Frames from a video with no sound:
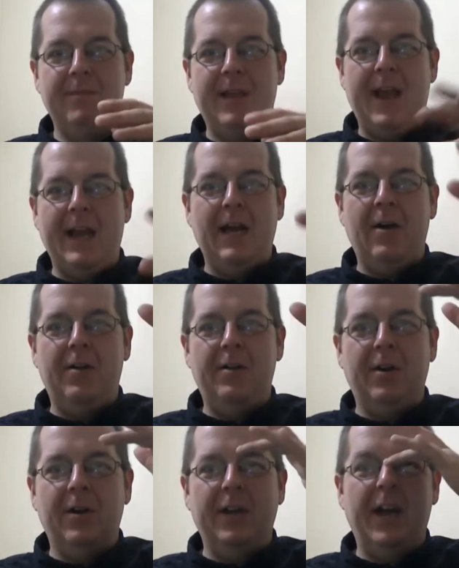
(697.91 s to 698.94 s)
hang out in
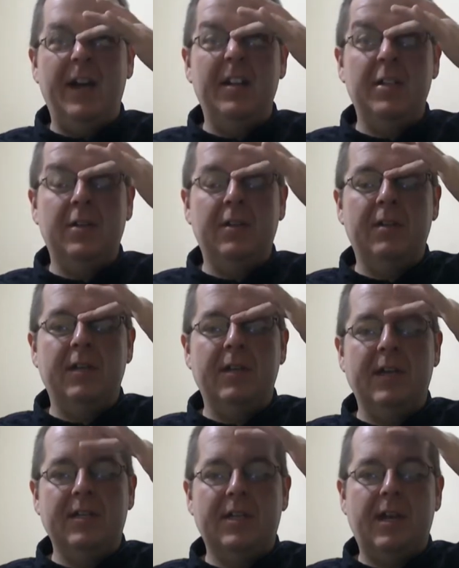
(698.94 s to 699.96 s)
the arcade until the
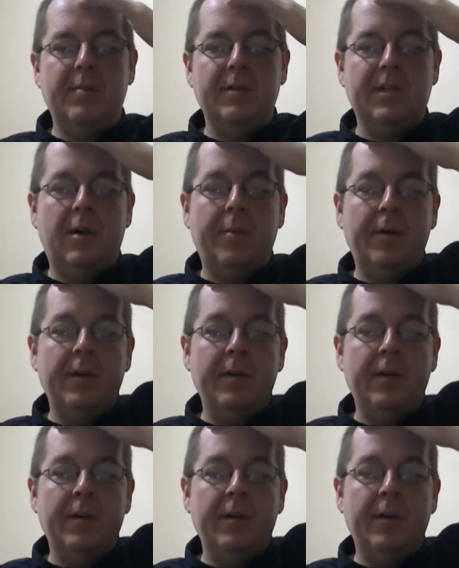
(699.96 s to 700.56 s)
next game is up.